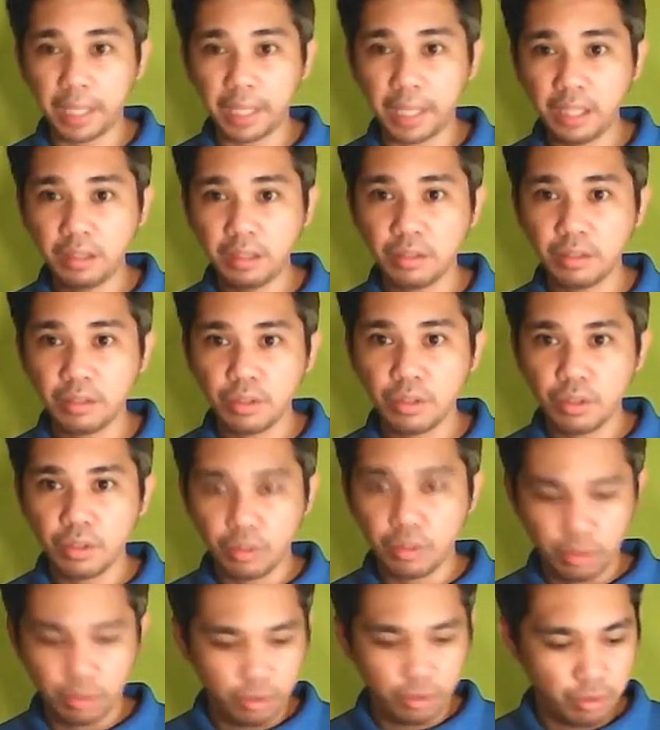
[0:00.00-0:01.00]
plane
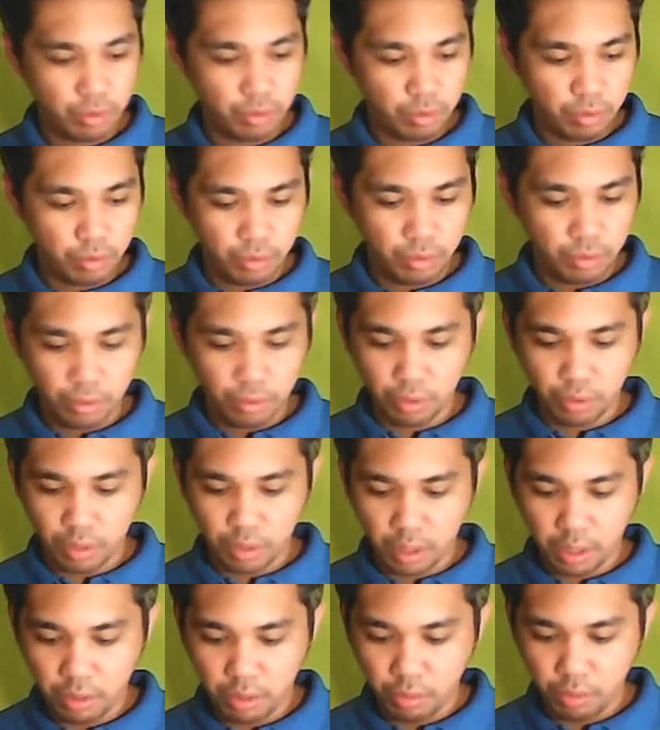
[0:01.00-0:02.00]

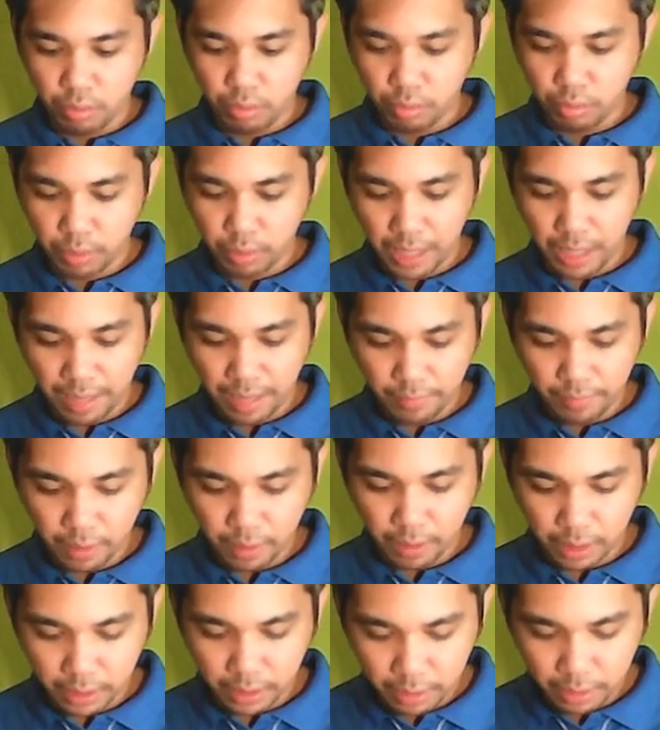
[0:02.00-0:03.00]
so that you will
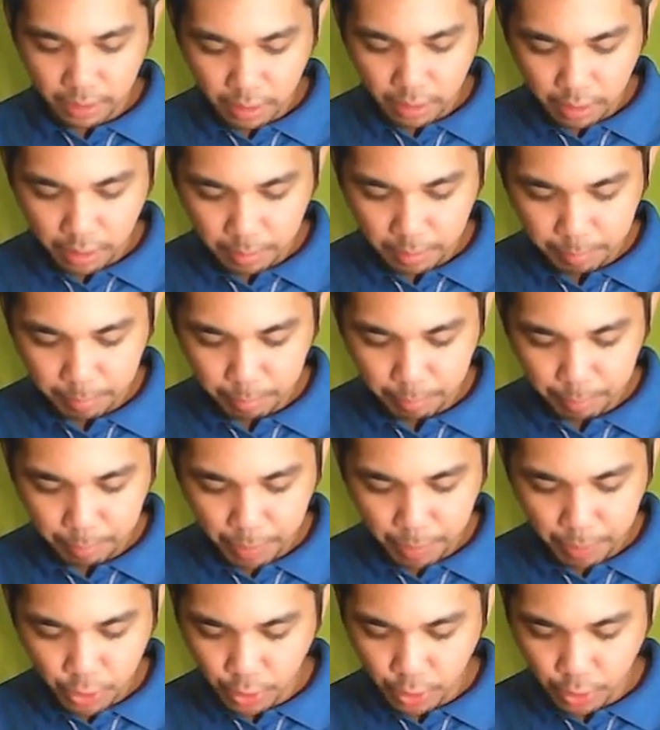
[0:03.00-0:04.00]
have a clearer
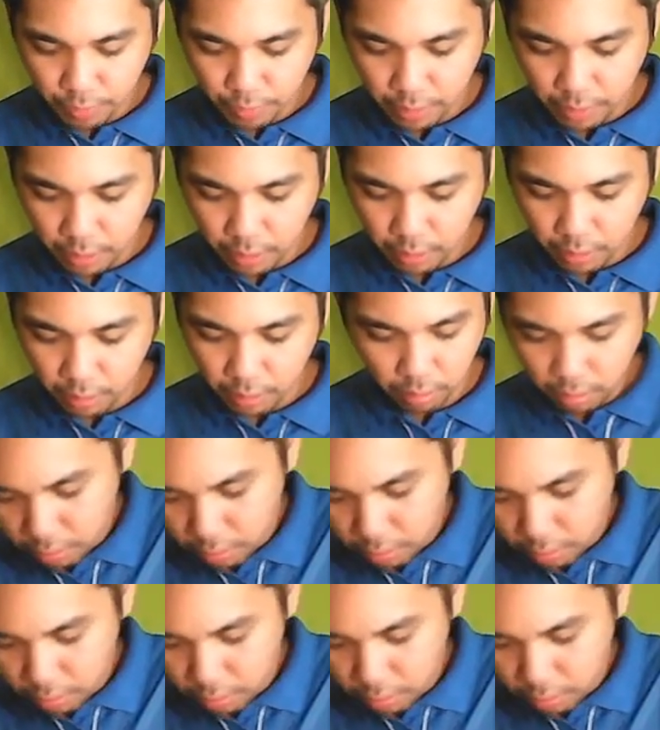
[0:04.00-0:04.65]
picture of it.